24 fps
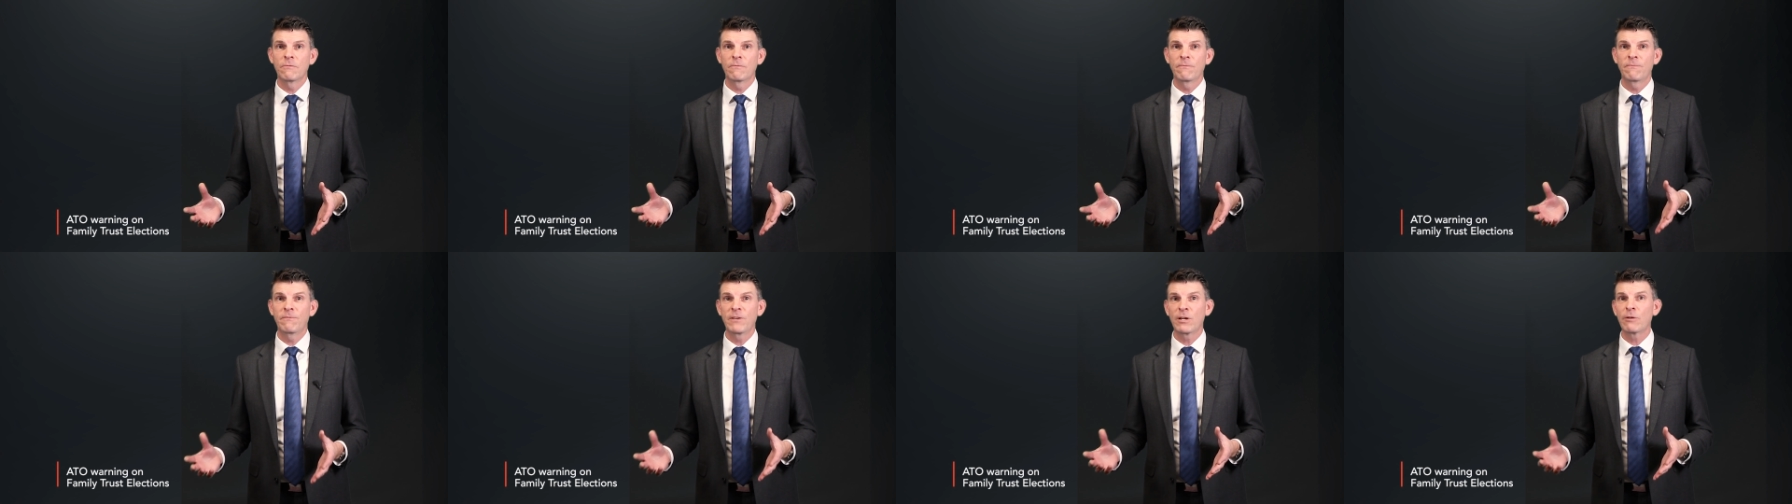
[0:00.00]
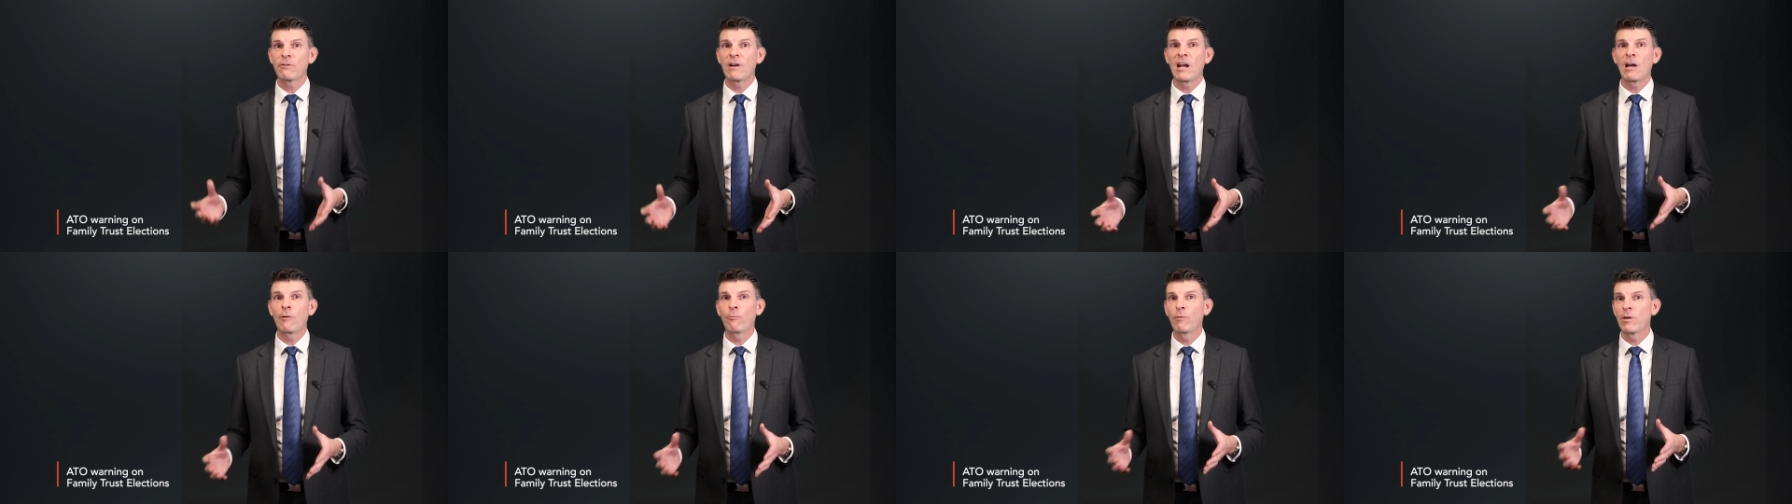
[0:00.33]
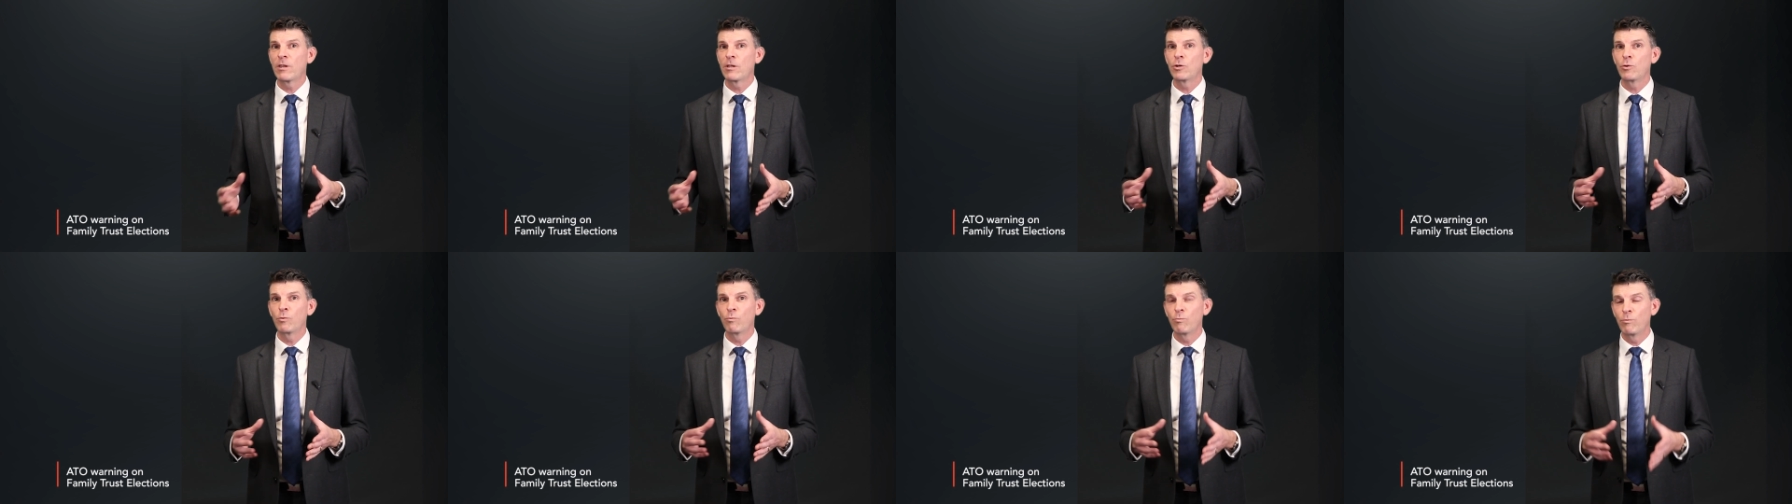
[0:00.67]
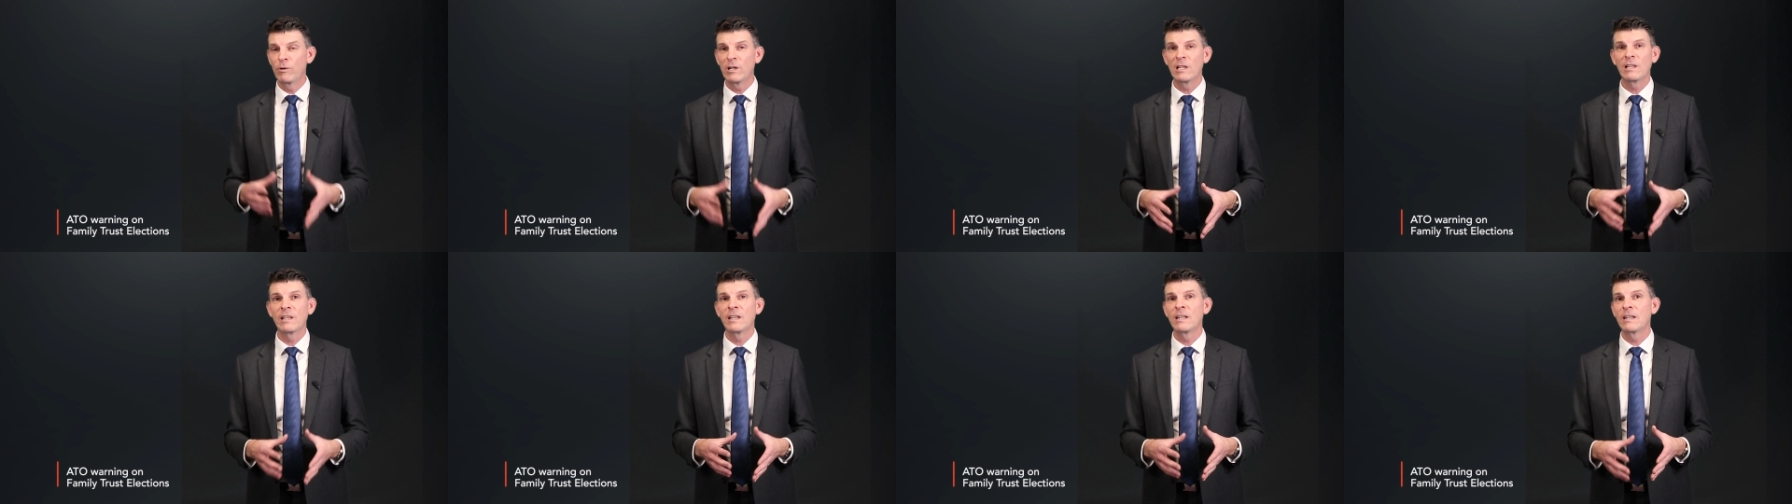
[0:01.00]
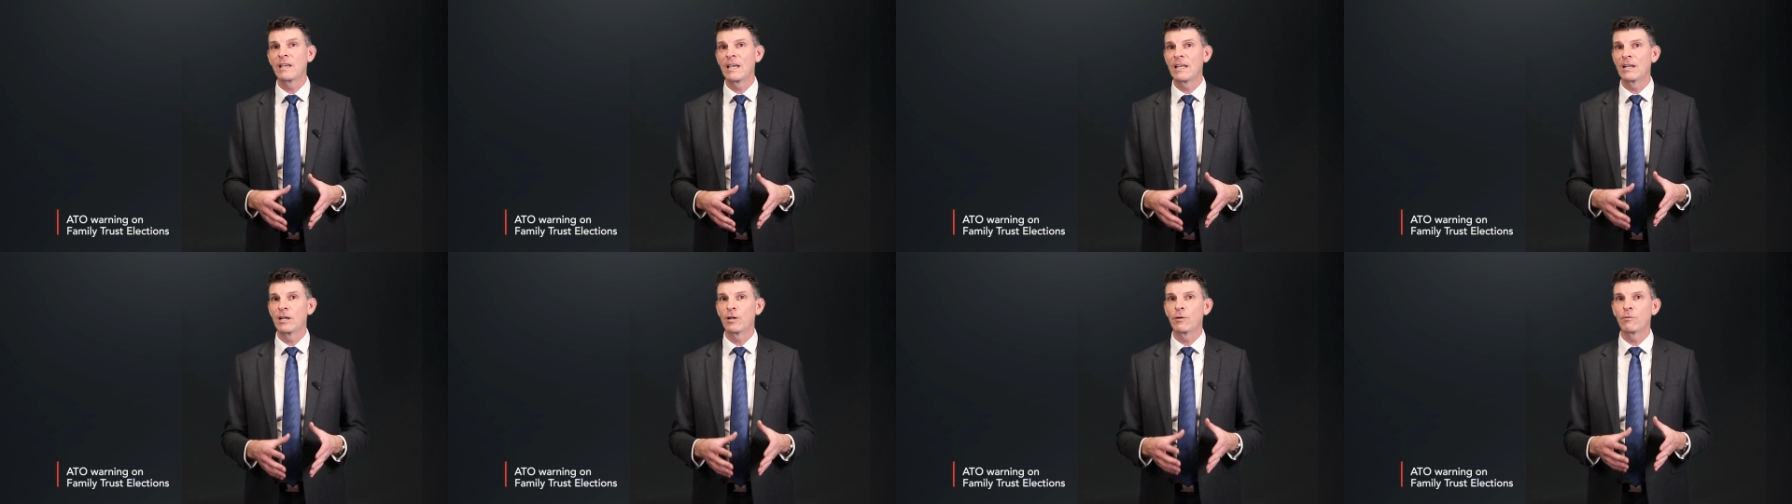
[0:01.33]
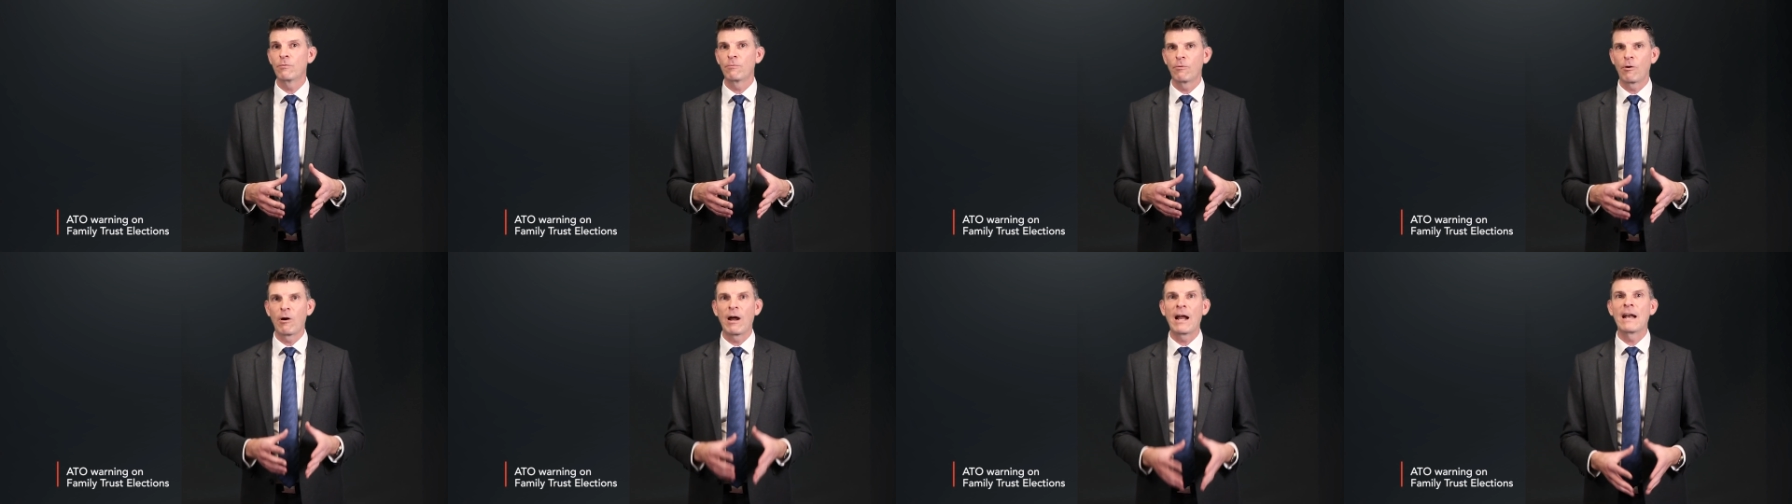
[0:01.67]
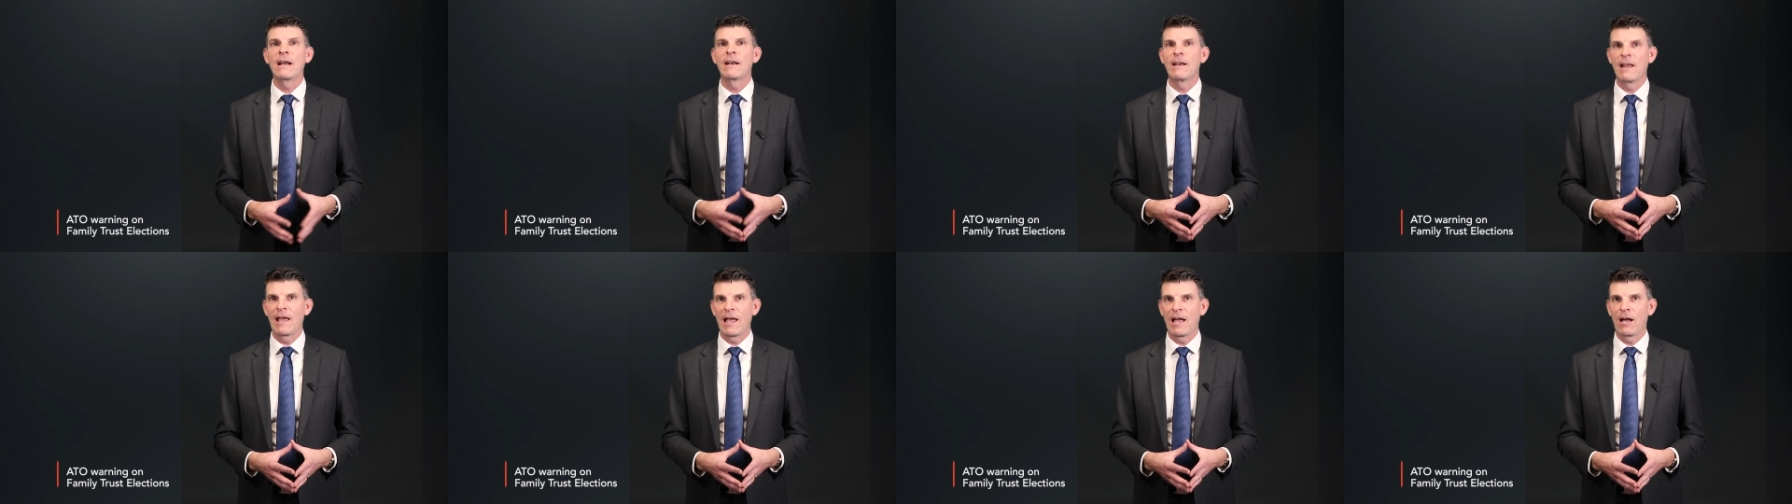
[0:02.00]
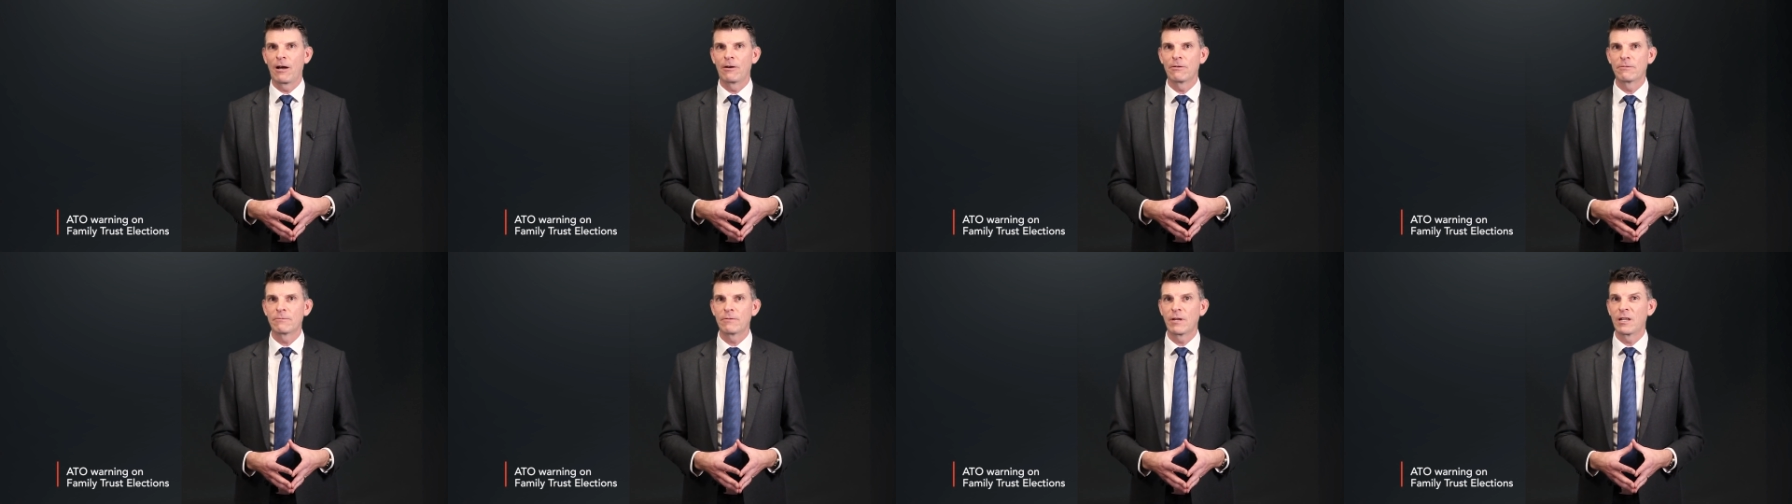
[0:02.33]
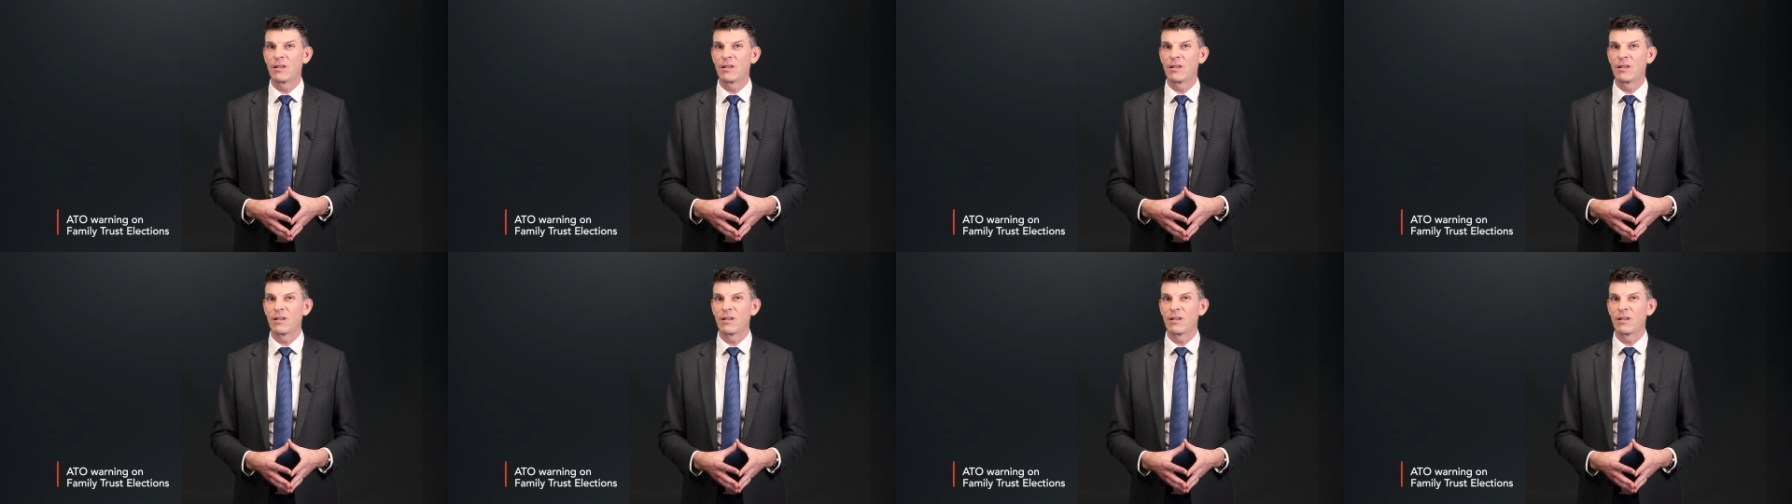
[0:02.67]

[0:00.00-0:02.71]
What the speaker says: Figure out whether you really need it right now.